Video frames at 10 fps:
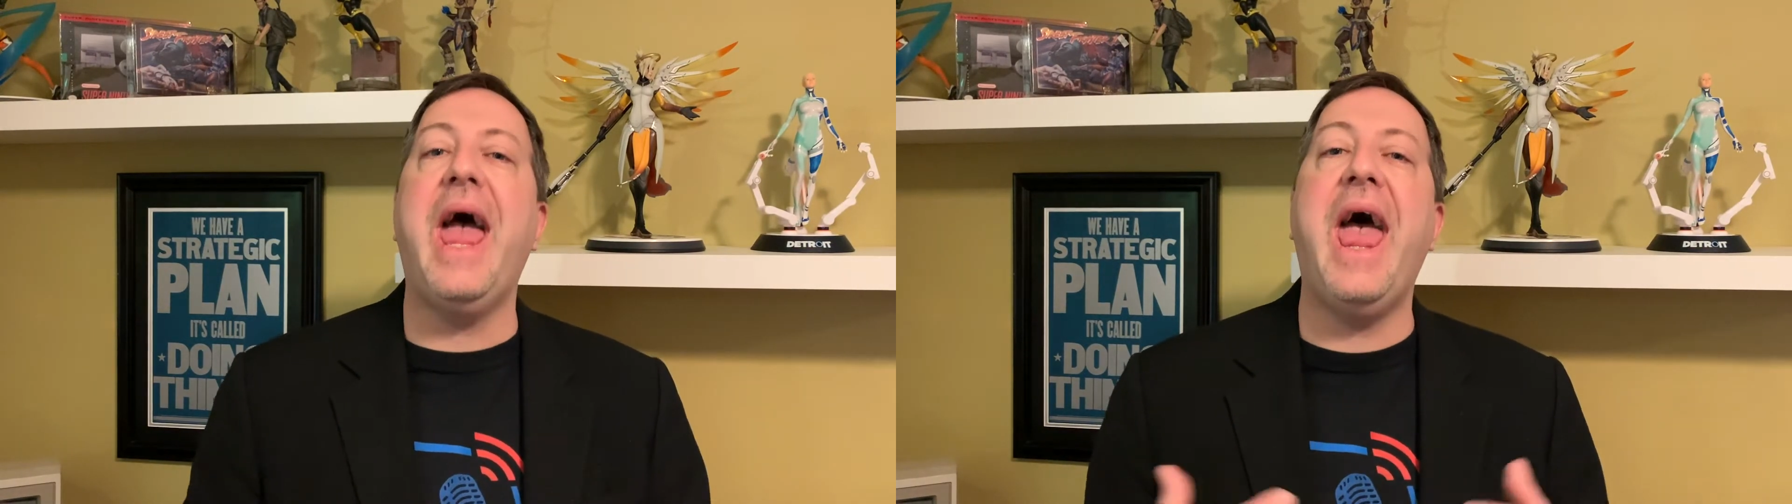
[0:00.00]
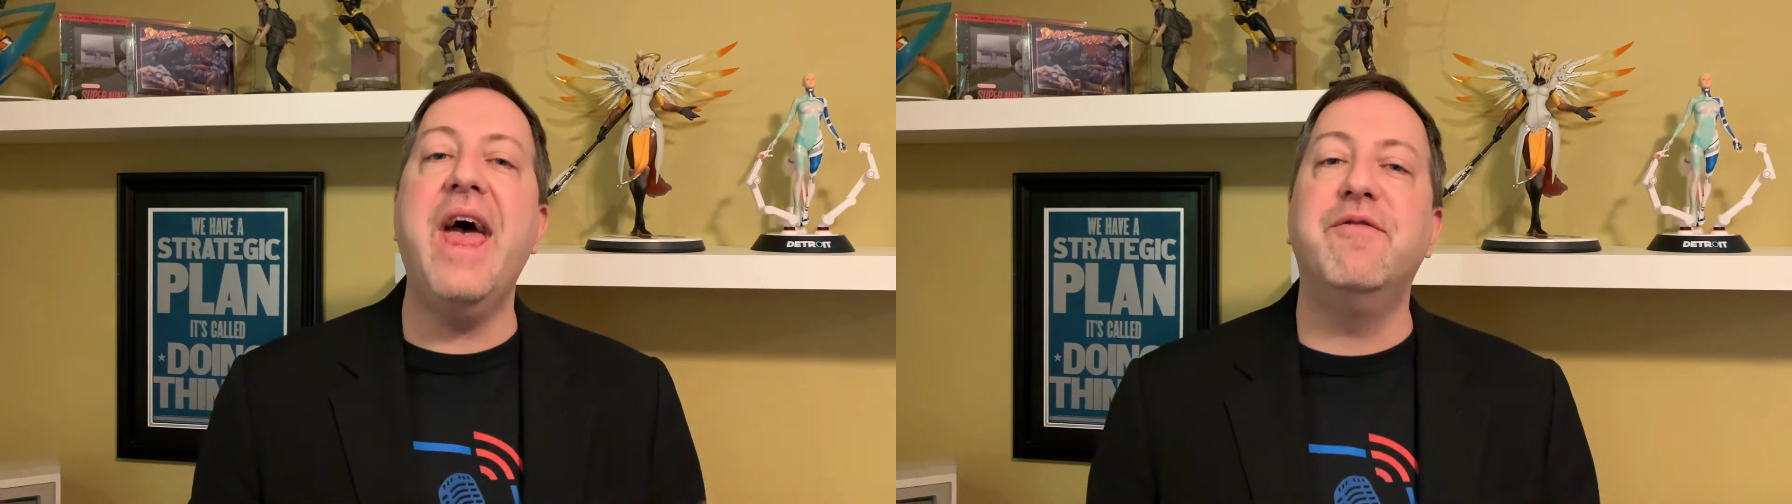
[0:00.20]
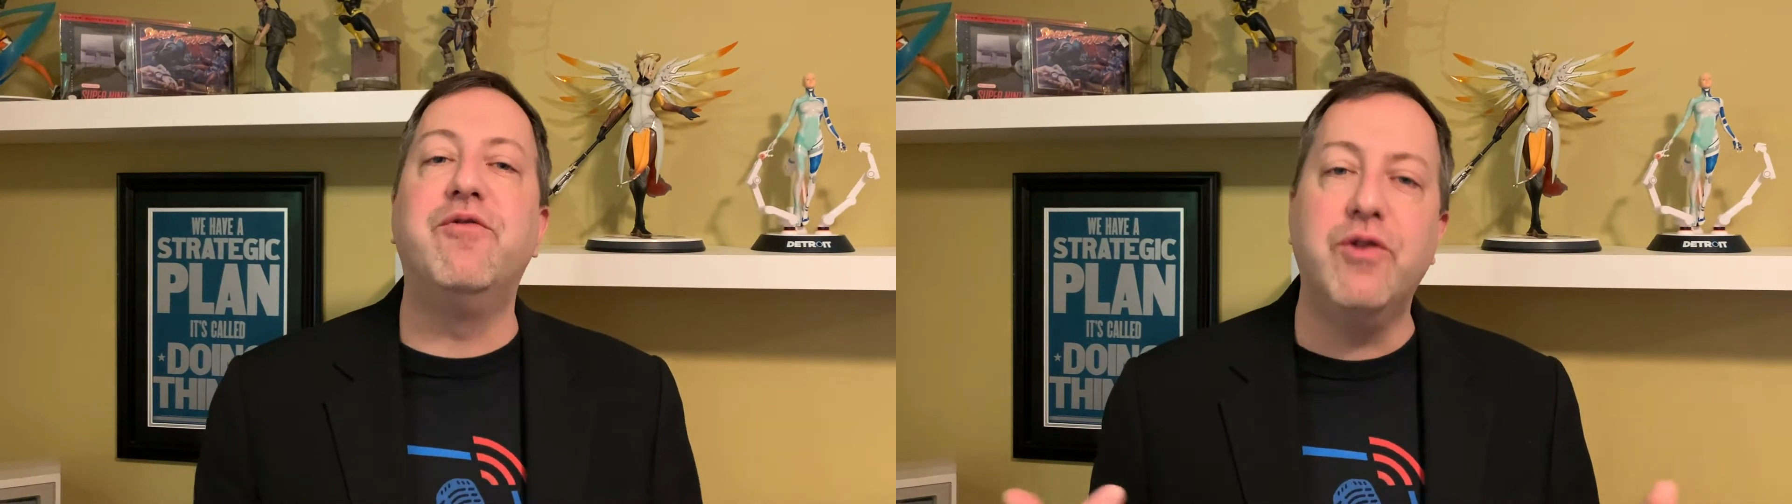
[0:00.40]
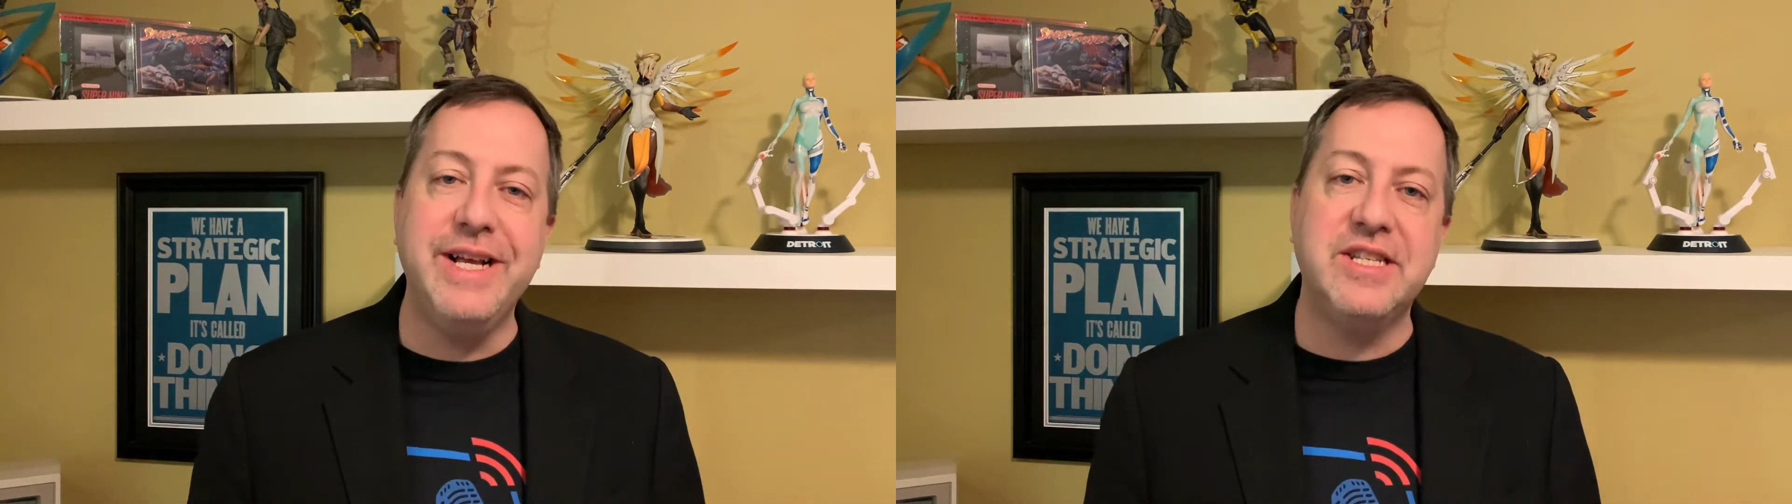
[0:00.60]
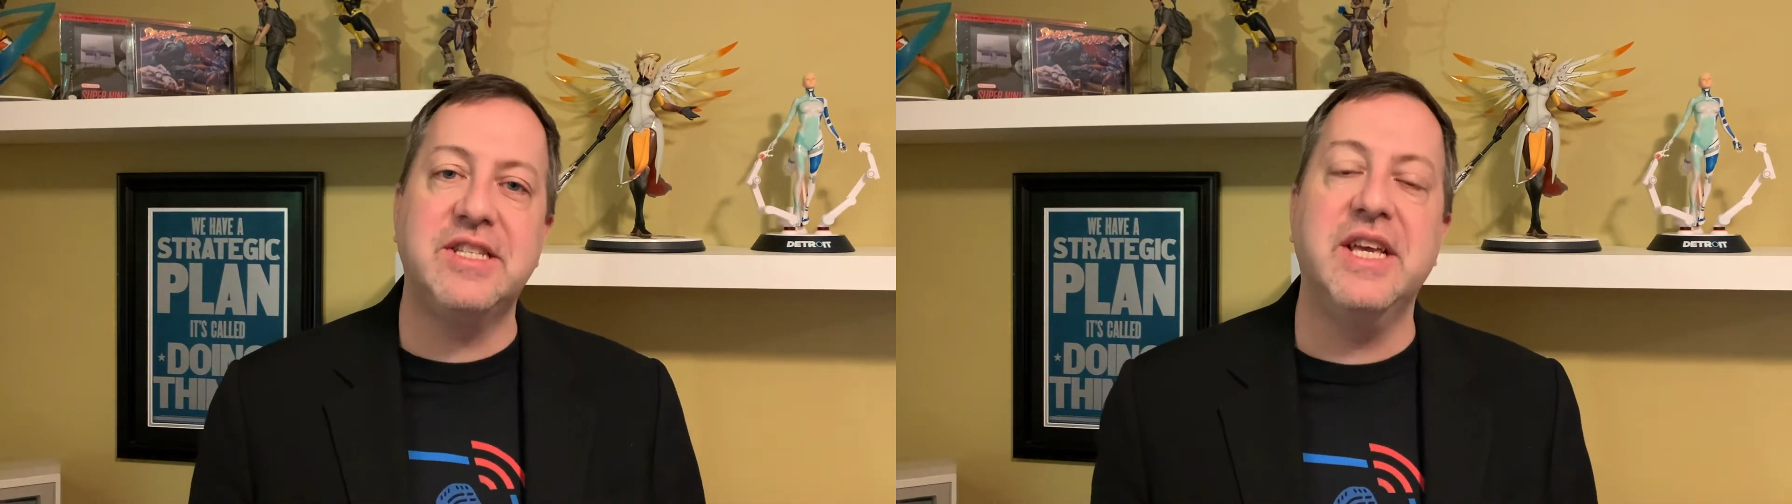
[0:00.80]

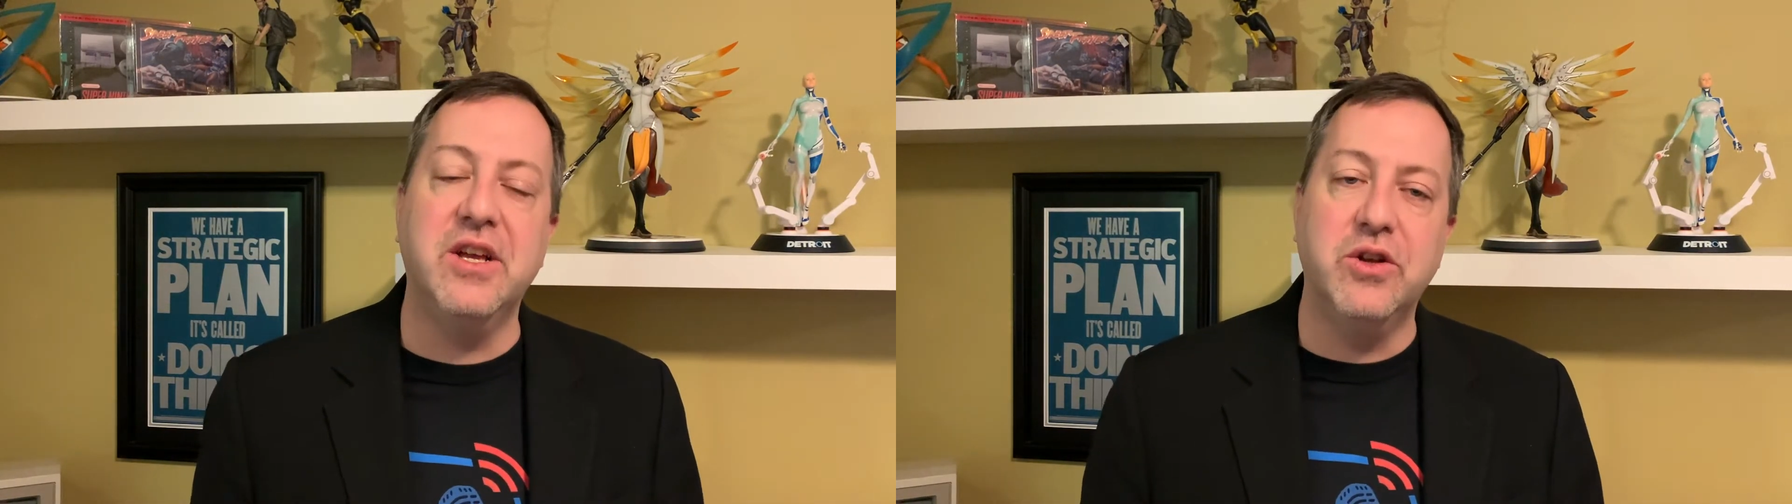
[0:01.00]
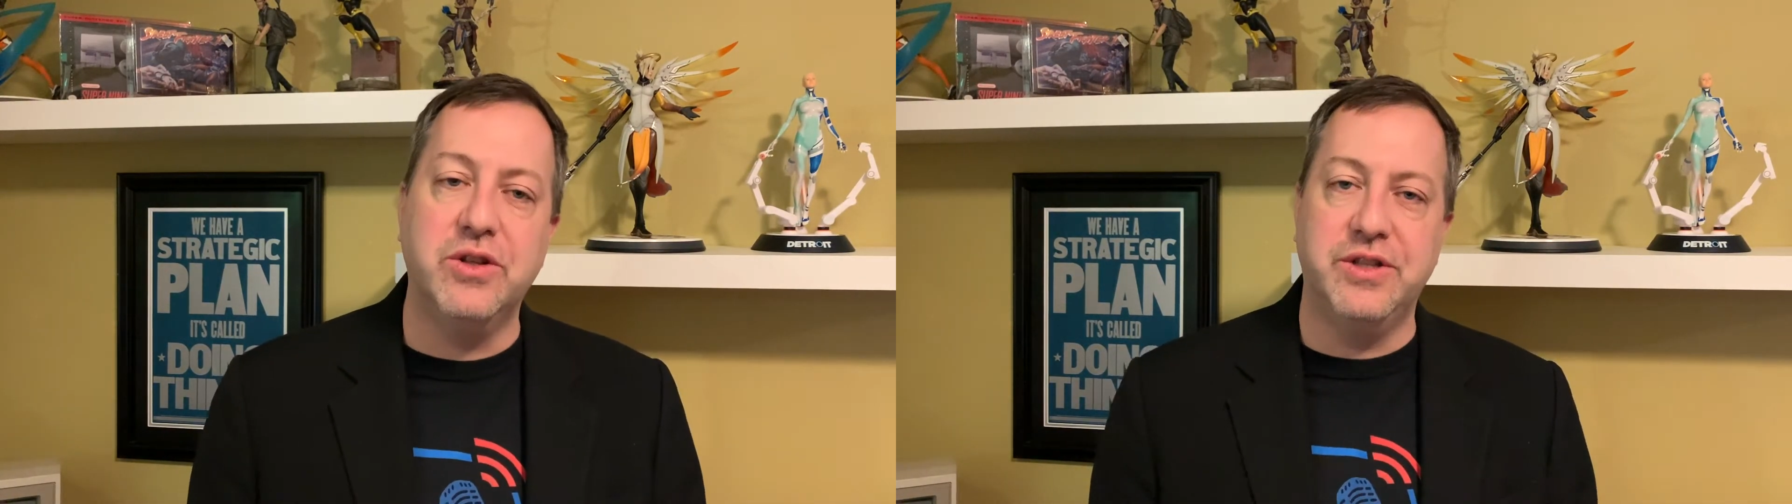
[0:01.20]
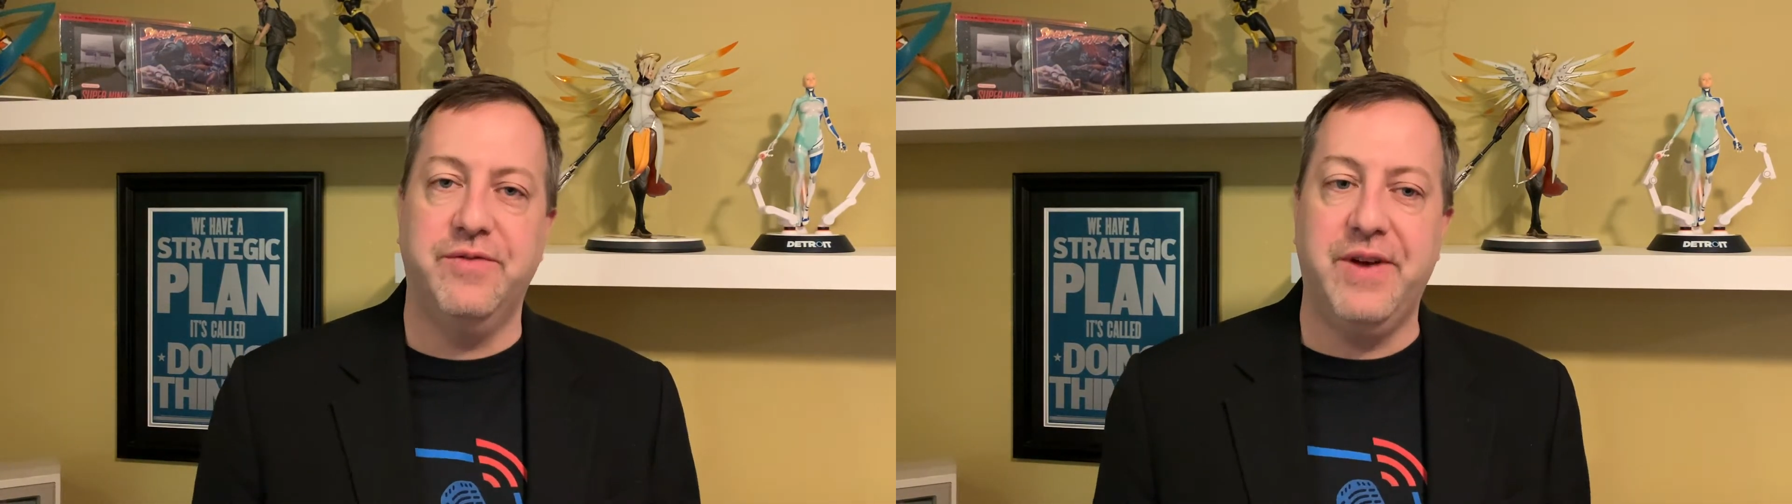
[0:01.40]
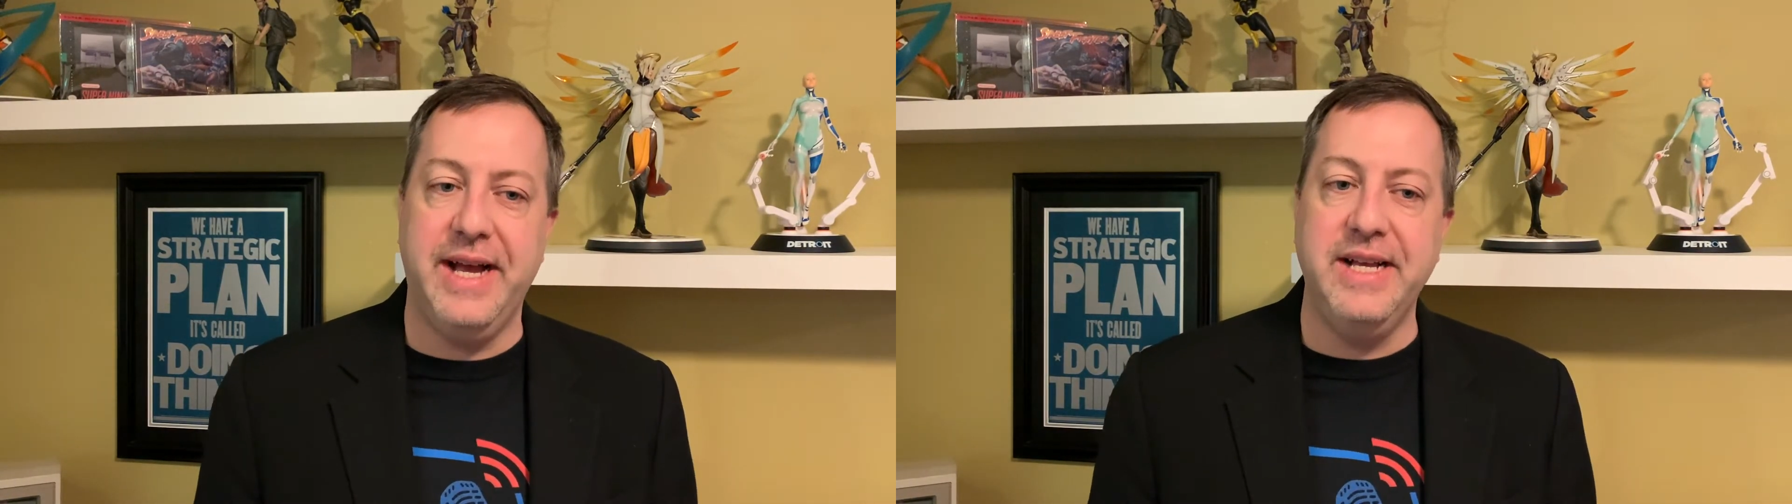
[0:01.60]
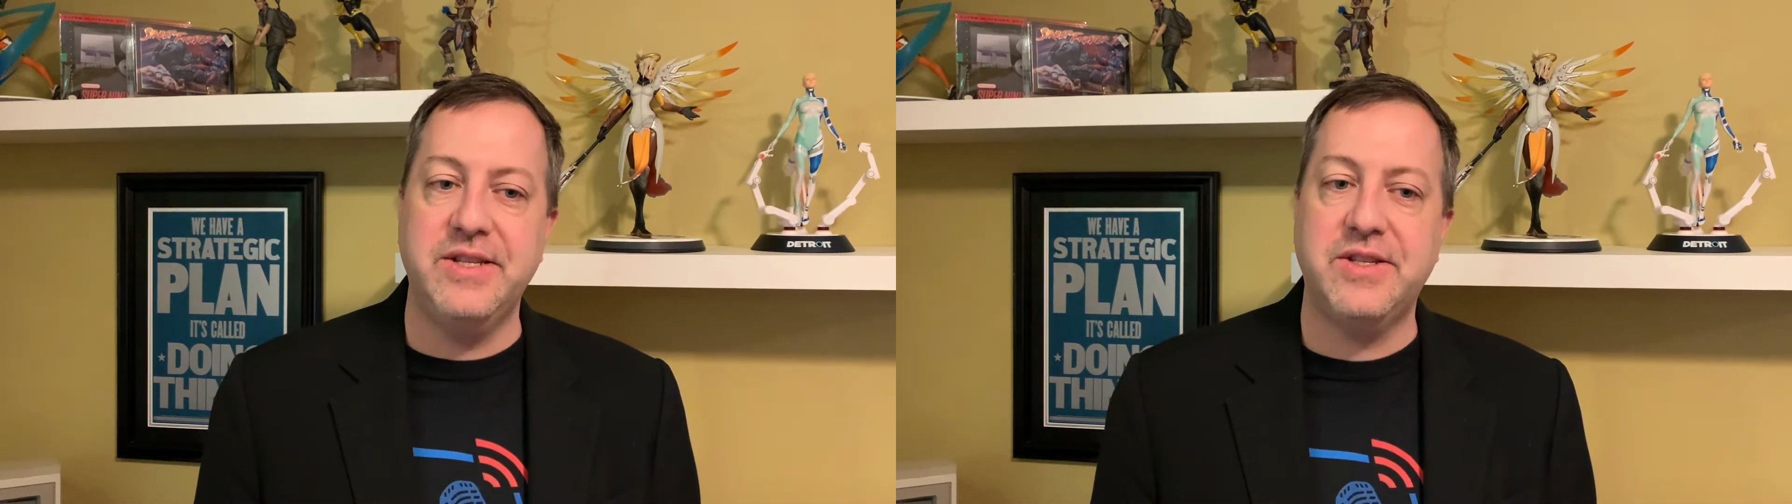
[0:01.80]
every single
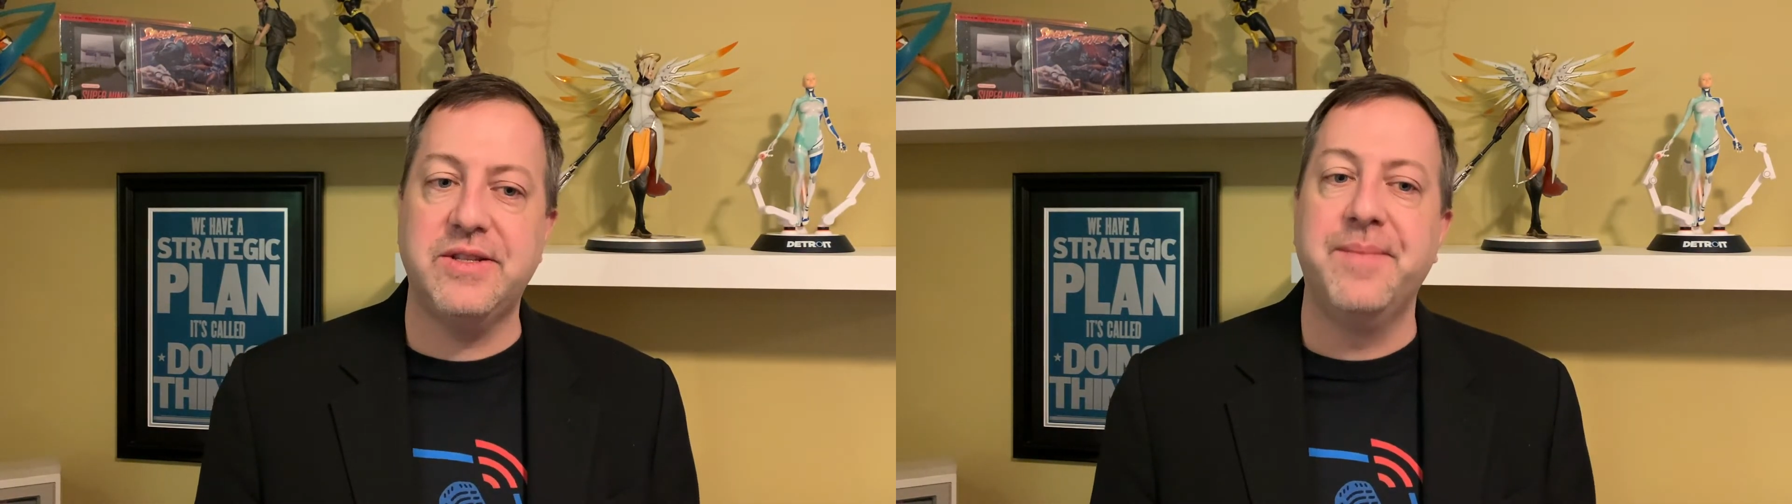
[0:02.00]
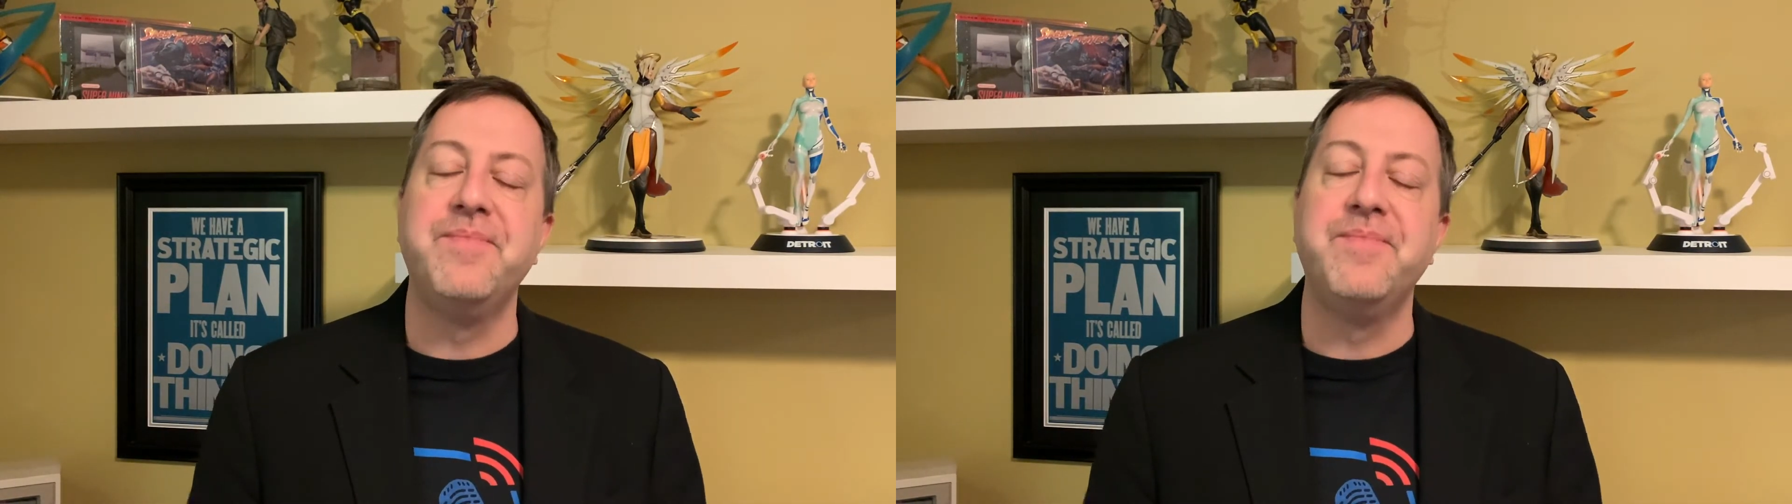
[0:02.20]
device.